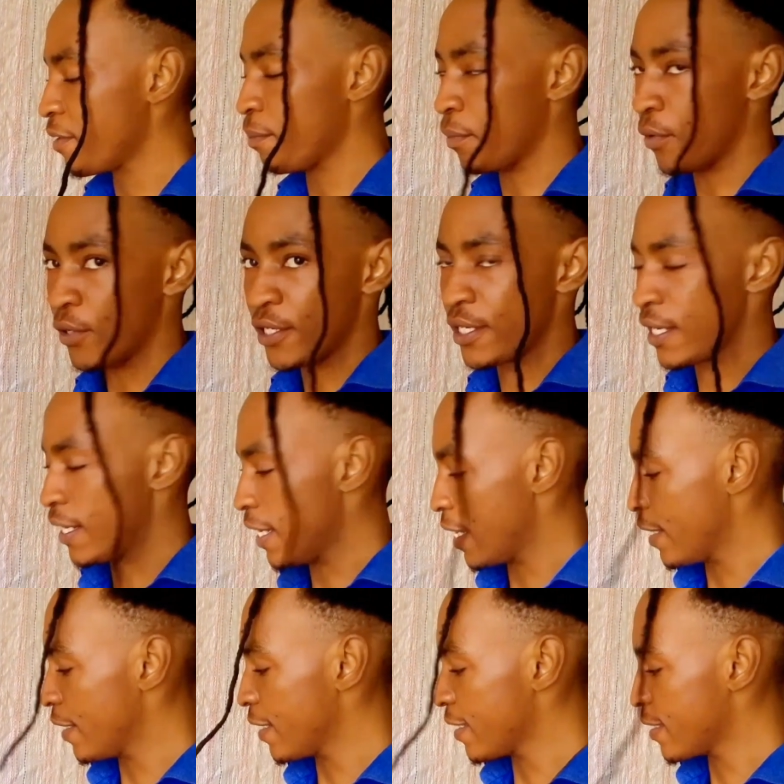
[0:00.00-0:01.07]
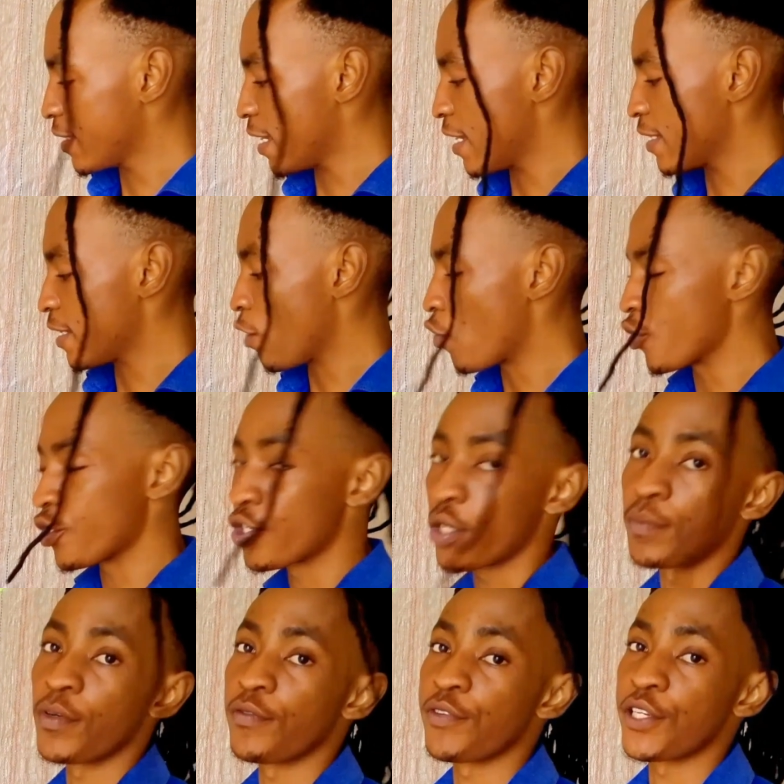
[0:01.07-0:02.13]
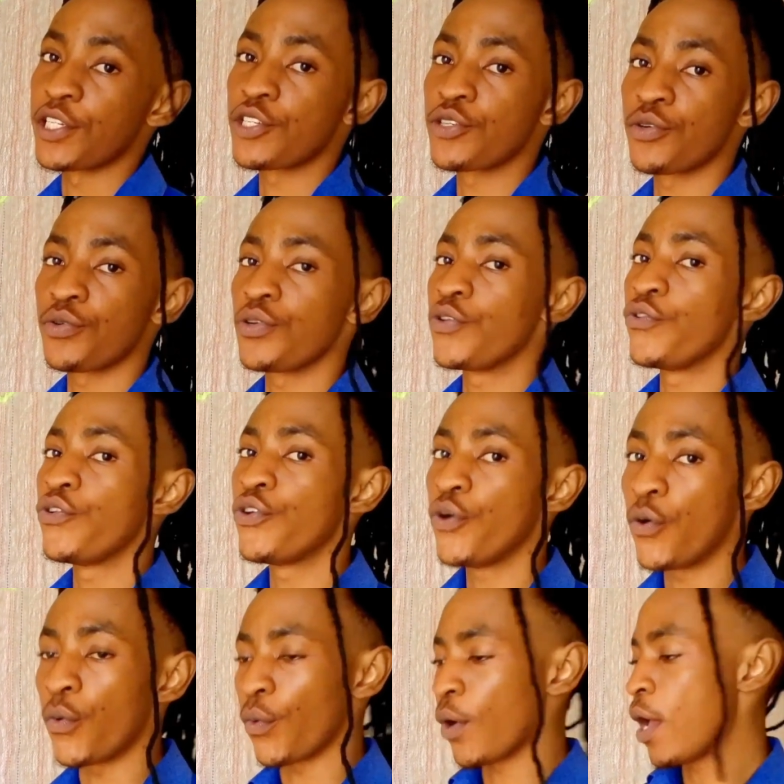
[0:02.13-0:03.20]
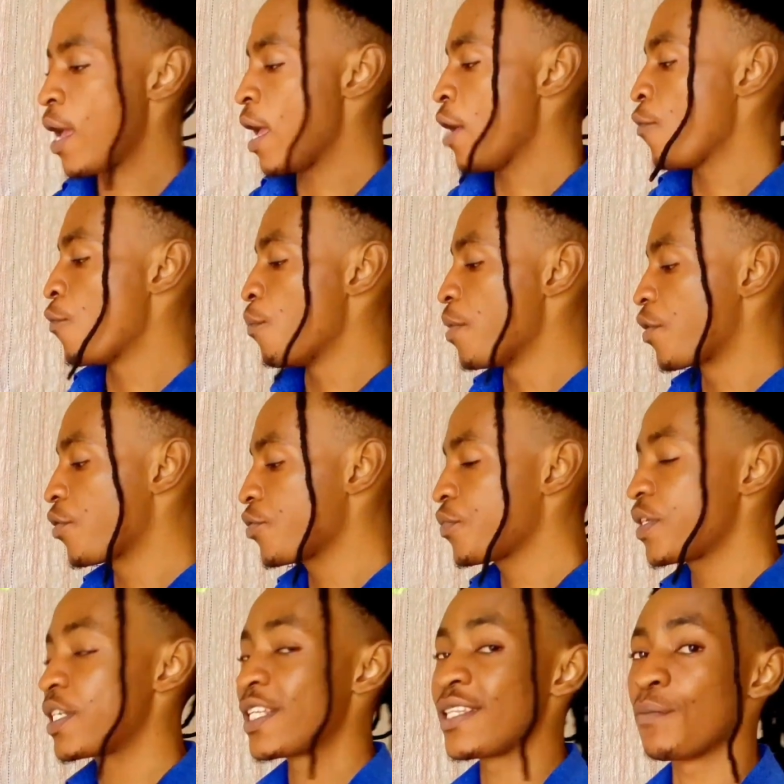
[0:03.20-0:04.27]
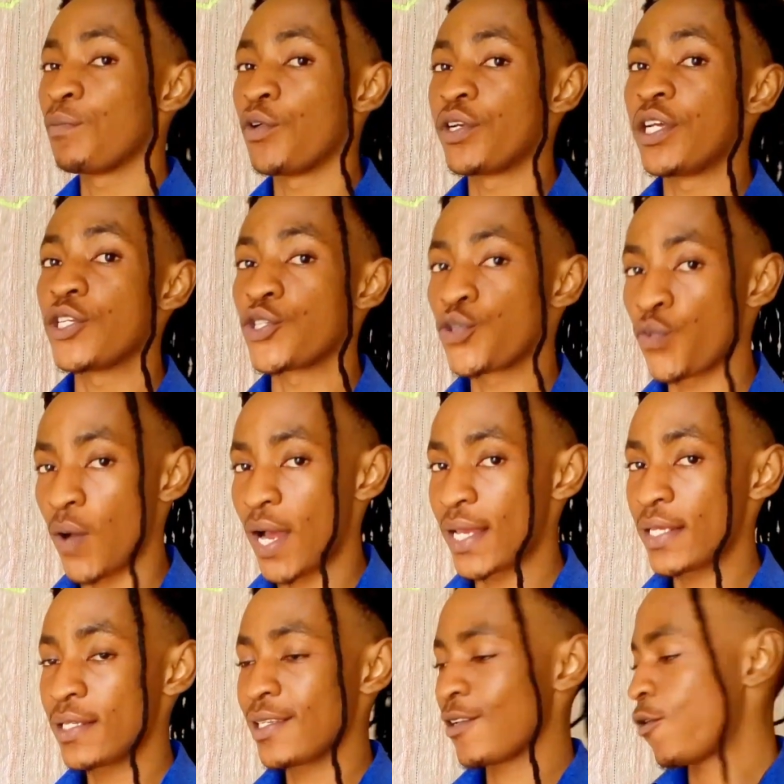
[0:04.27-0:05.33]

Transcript: the border and they start on top of it. So no, because we did the border twice,